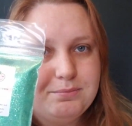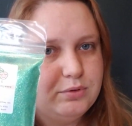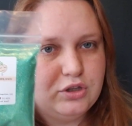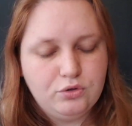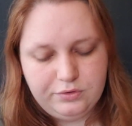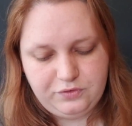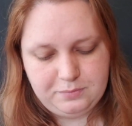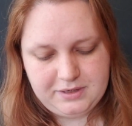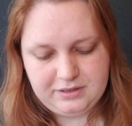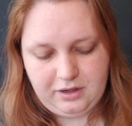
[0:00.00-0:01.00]
Beautiful
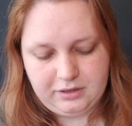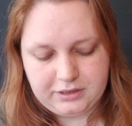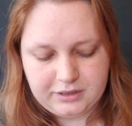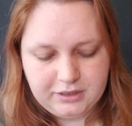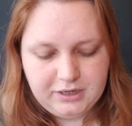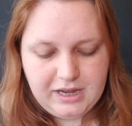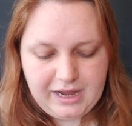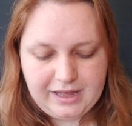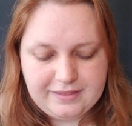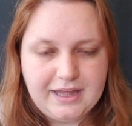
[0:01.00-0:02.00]
mint color.
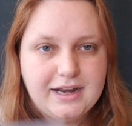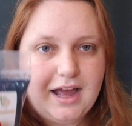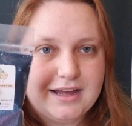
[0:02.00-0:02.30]
And then